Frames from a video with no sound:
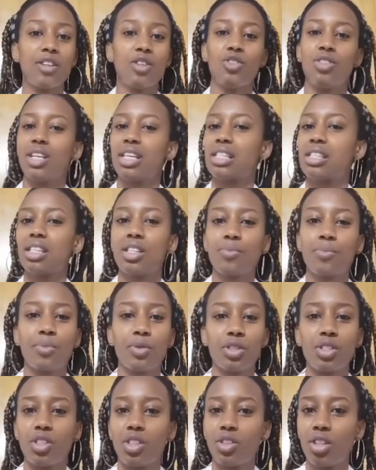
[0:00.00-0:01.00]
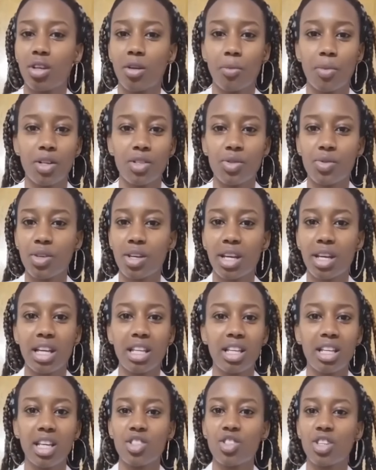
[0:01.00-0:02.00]
You just need to put your documents
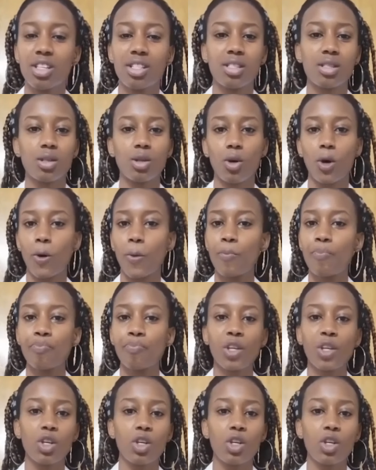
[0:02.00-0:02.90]
together, just your